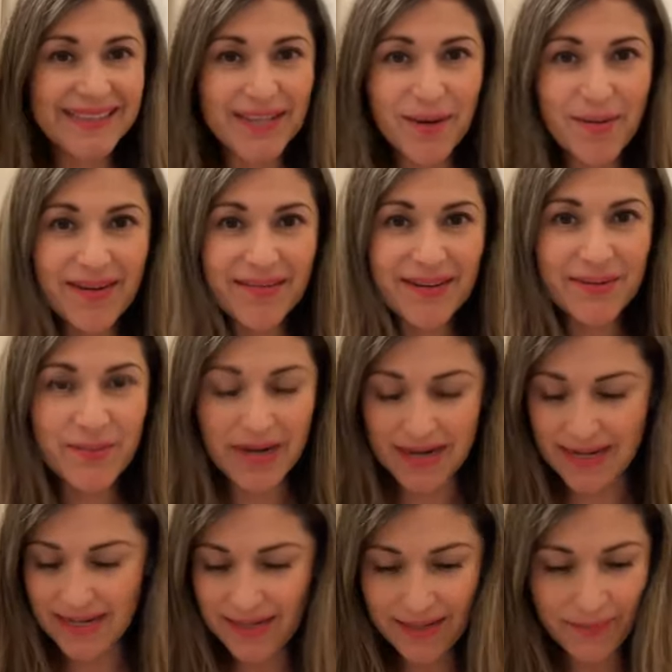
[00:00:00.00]
Hello
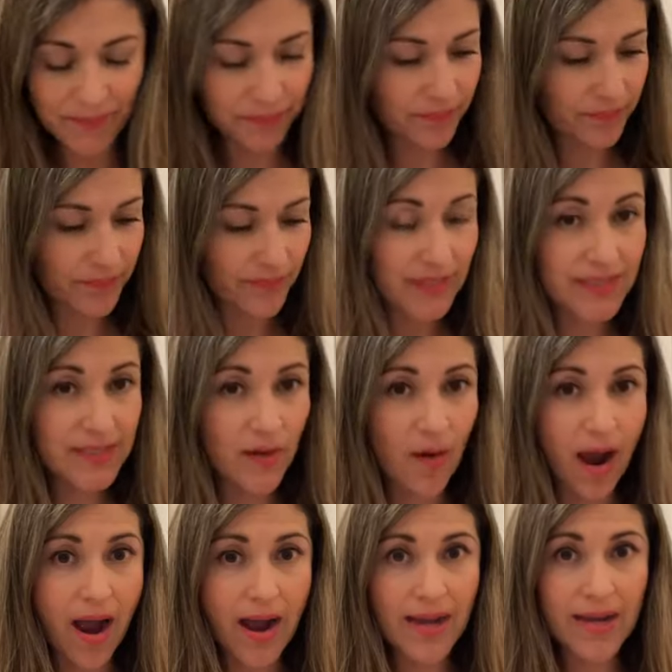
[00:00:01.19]
everyone. So
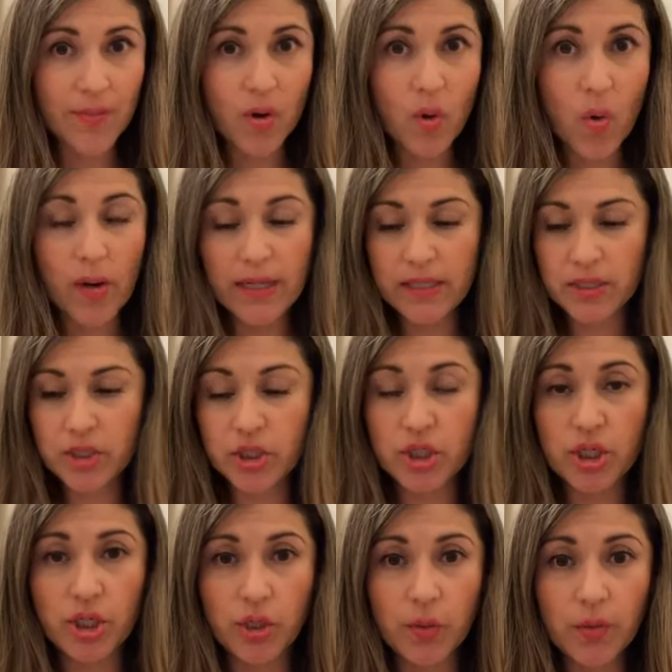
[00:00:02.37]
I am going
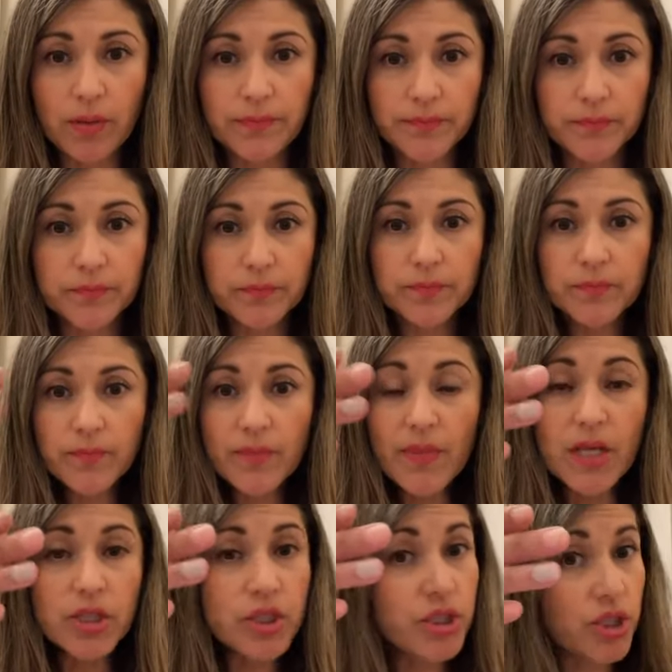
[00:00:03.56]
to
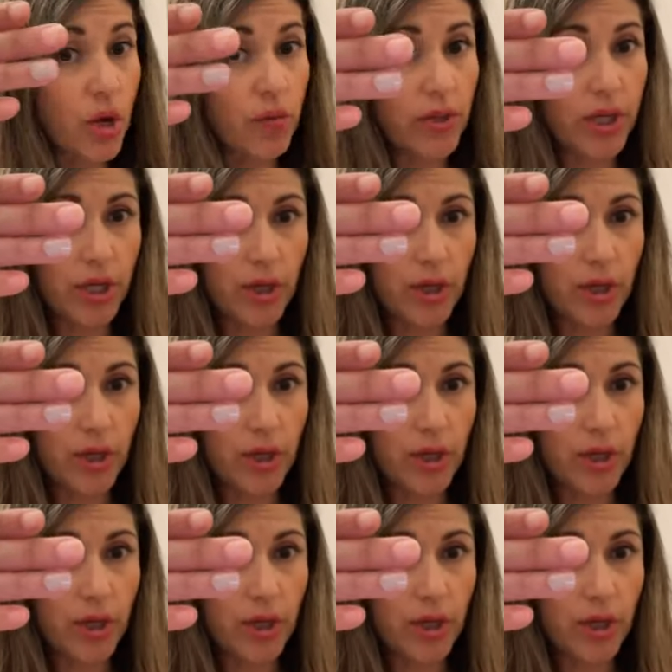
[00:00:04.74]
show